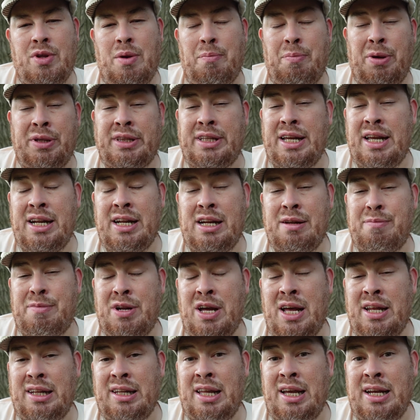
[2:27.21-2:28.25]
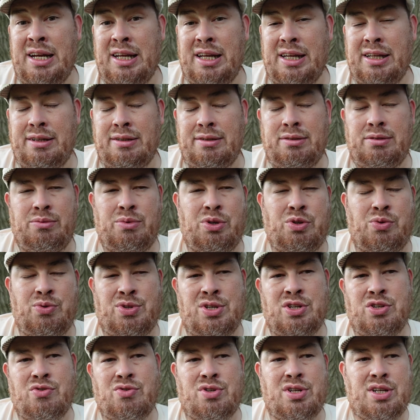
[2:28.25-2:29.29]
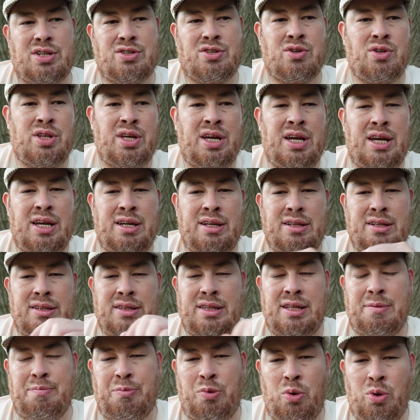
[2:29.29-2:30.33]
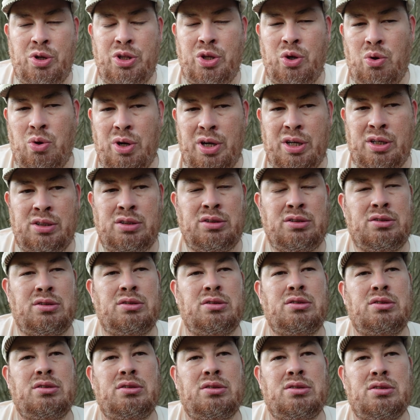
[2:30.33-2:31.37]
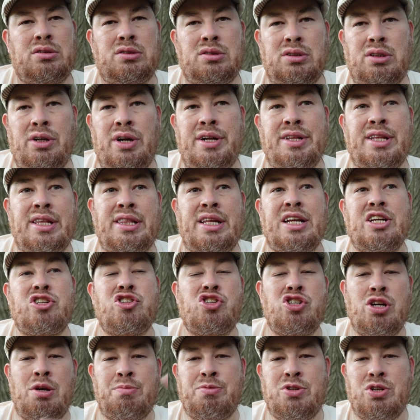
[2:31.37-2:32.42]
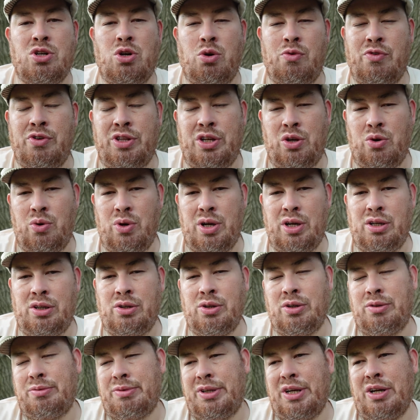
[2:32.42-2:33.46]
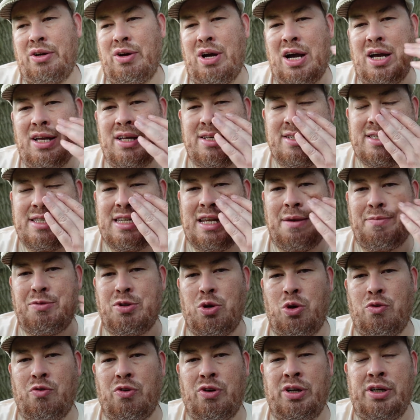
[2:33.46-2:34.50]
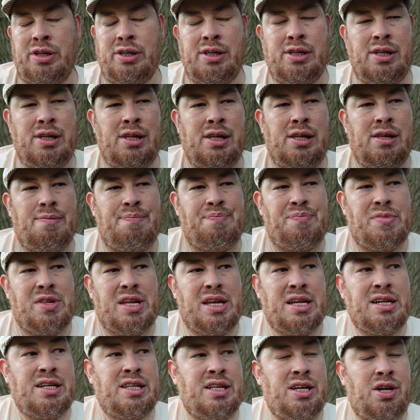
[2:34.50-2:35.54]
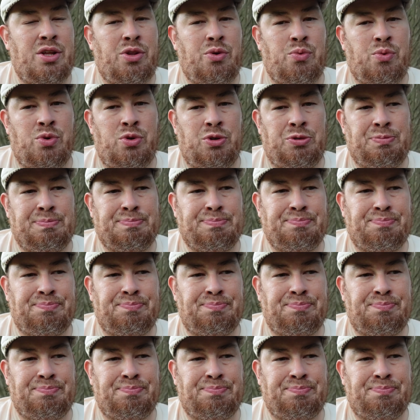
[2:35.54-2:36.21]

But they ended up not lighting it, which was interesting. So they, they poured the oil, all right, then they jumped over the oil, or, you know, stepped over it, into the other room.